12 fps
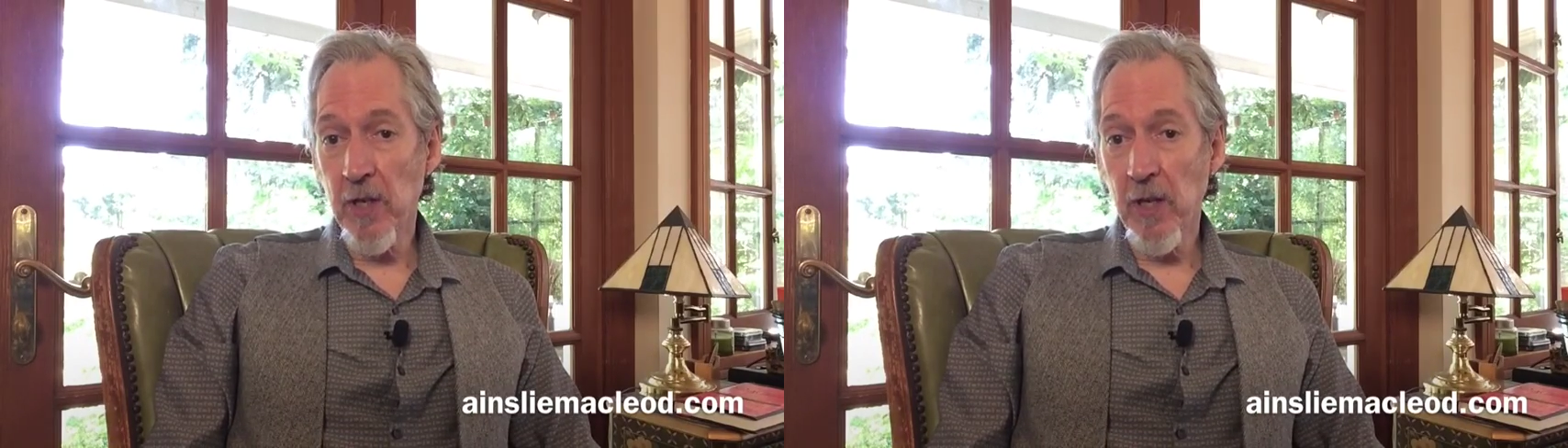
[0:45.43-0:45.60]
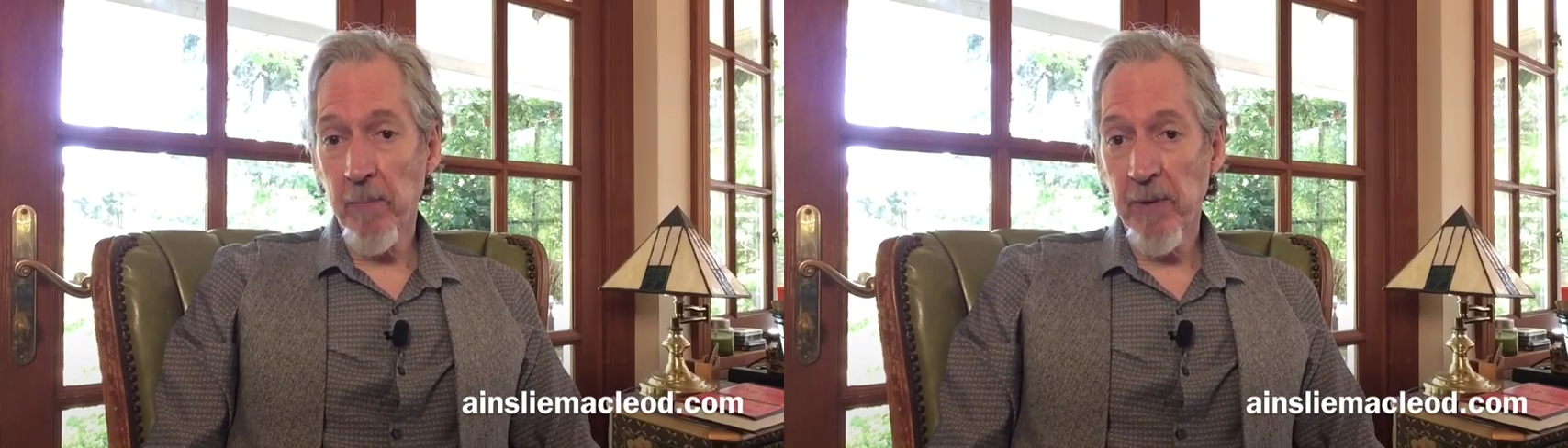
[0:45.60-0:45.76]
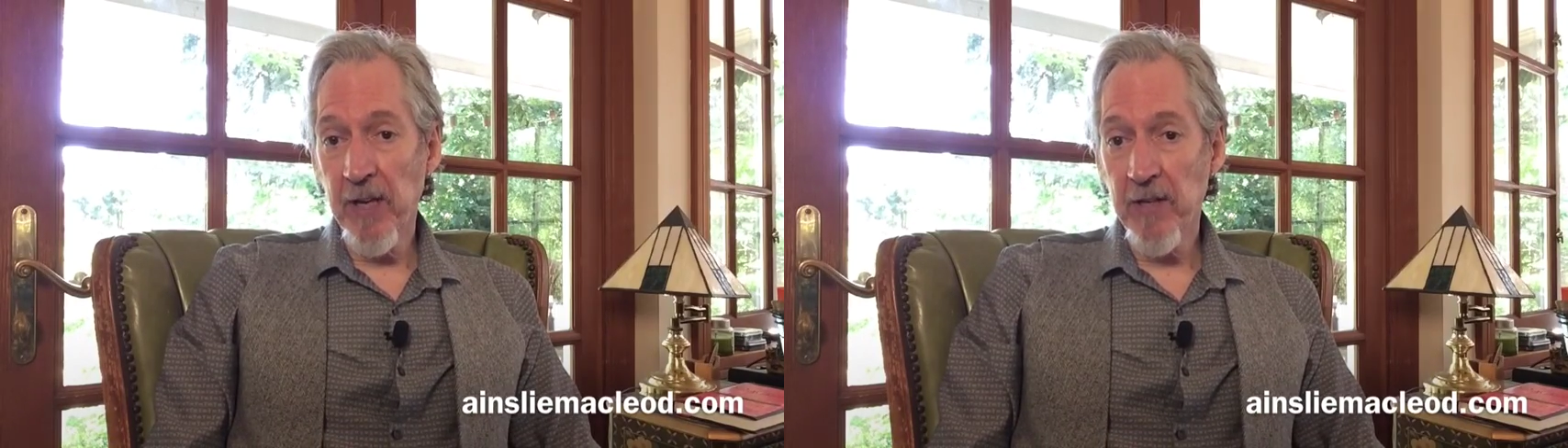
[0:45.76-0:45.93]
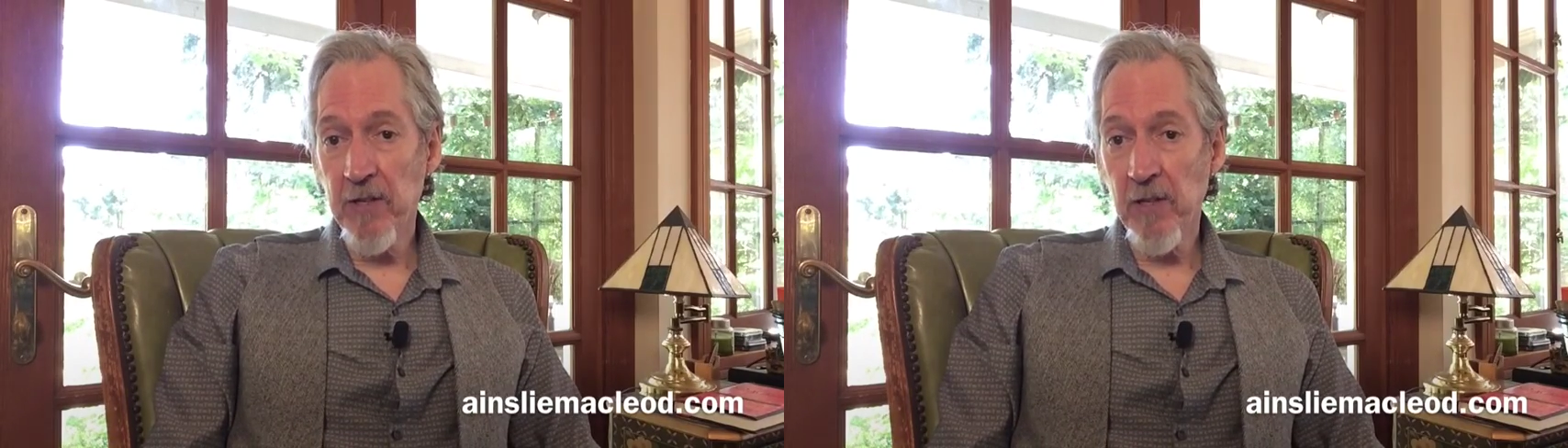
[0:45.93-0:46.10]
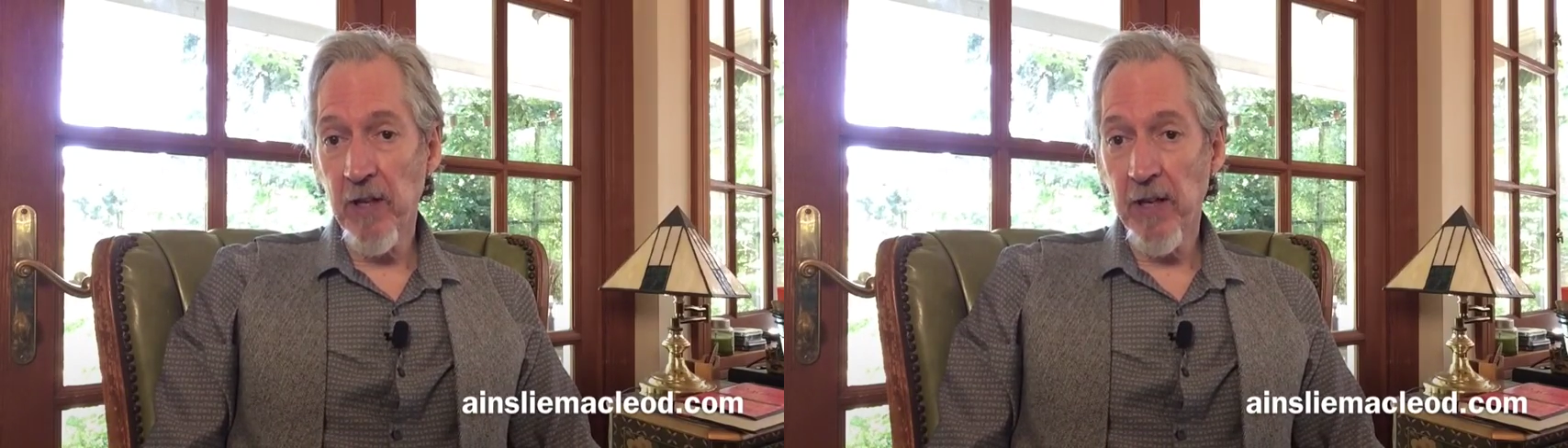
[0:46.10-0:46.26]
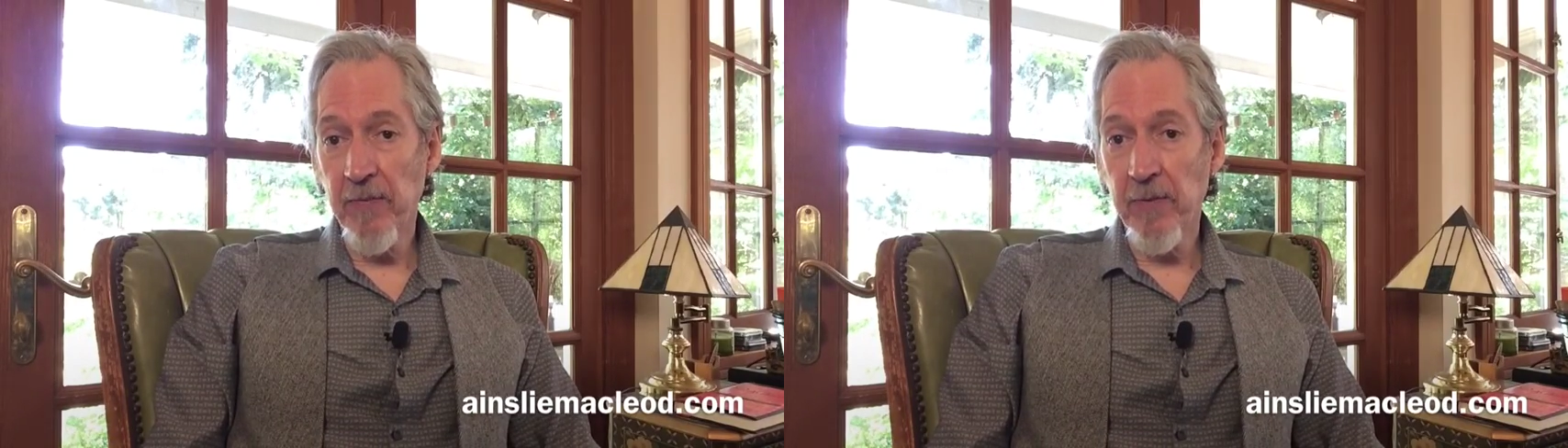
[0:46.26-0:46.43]
in a past
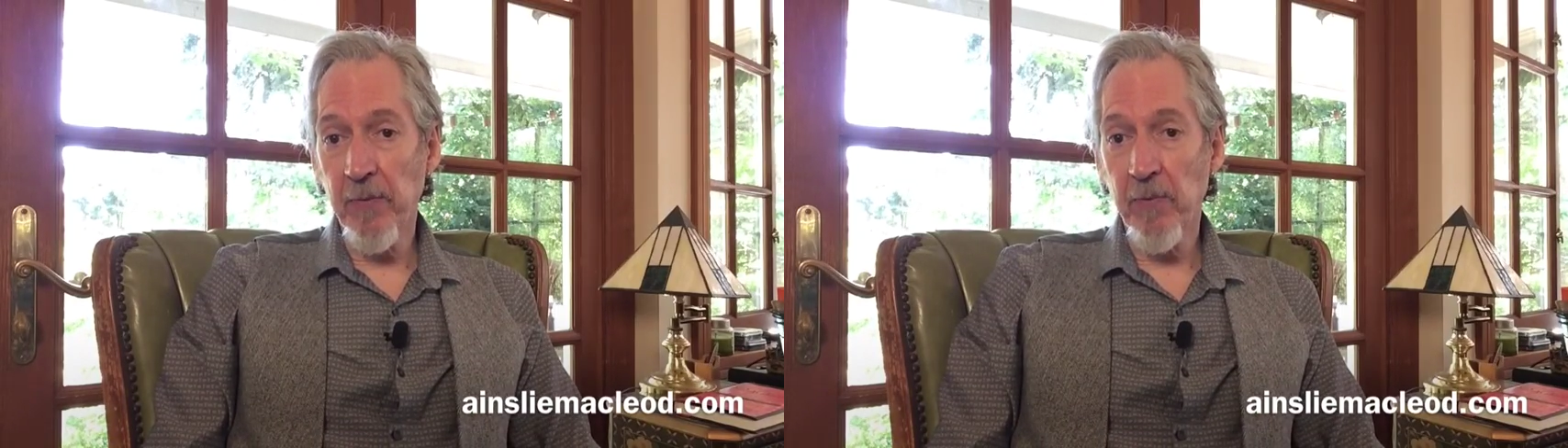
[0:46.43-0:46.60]
life that